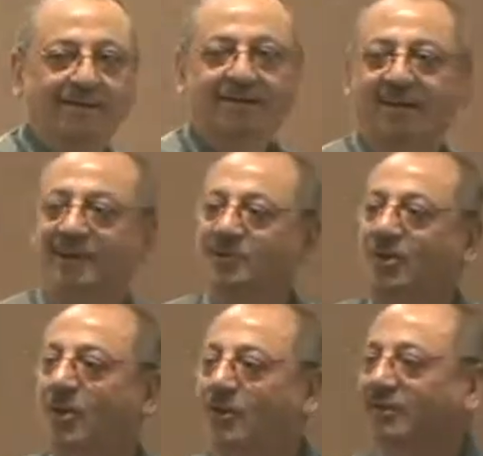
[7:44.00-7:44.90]

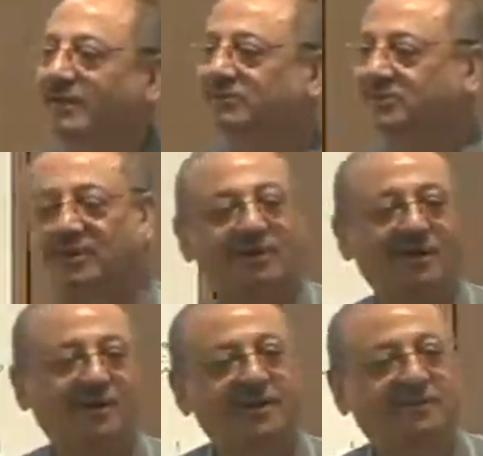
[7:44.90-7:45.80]
the
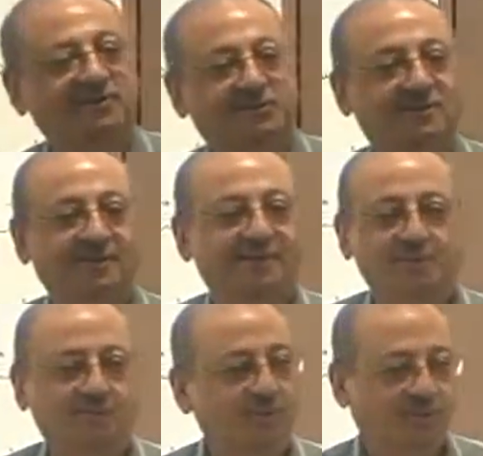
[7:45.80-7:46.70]
girl is
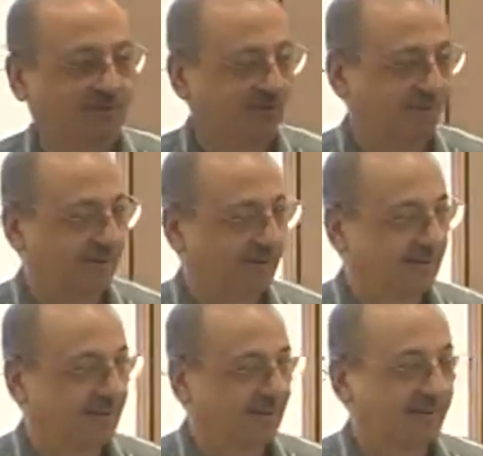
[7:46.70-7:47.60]
beautiful.
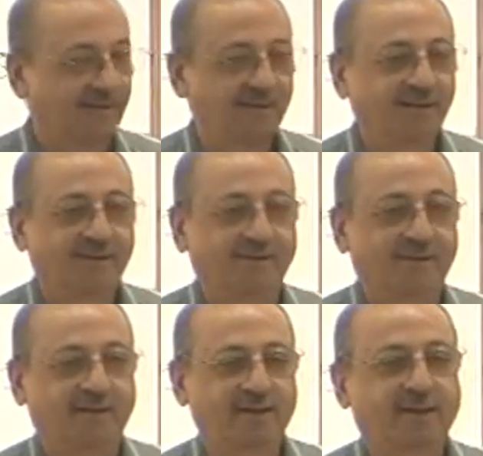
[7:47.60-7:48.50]

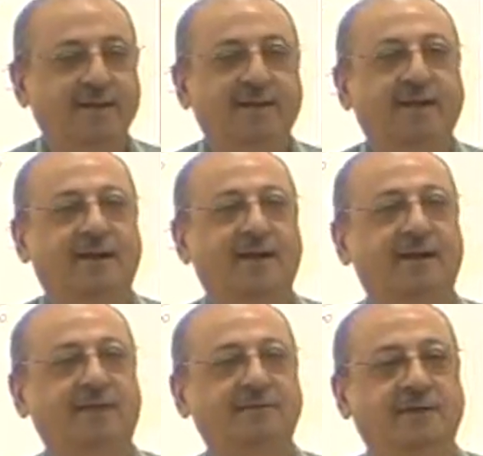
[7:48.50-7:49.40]
Okay?
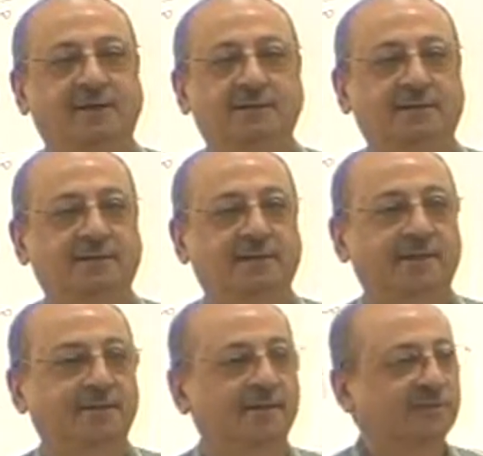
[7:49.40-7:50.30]

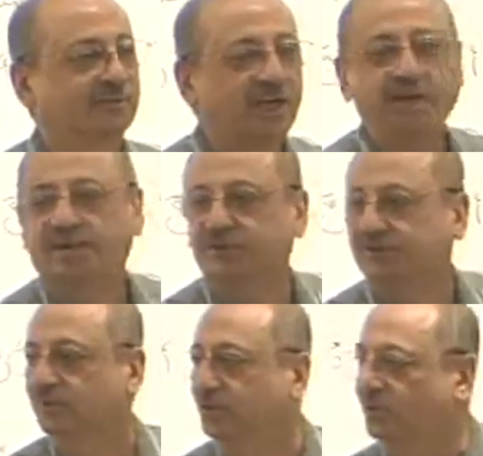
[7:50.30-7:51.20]
The chair is
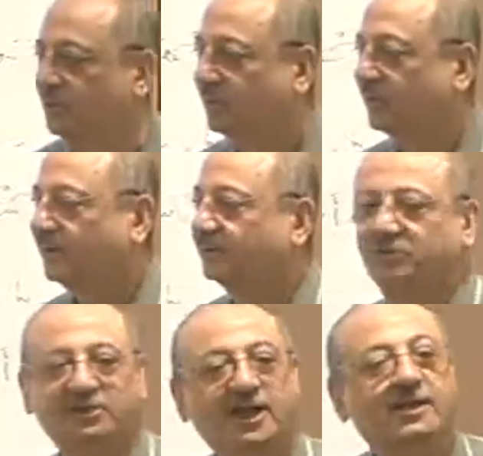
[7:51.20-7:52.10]
new. The
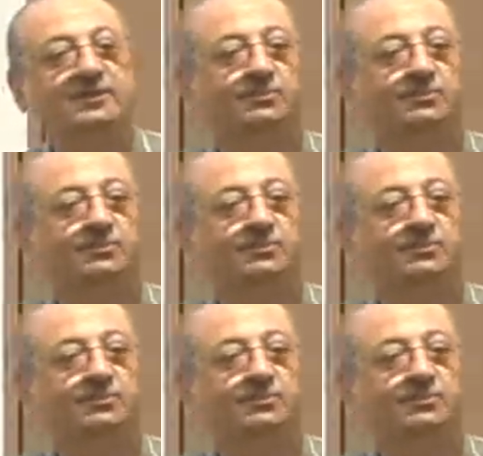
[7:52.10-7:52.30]
chair is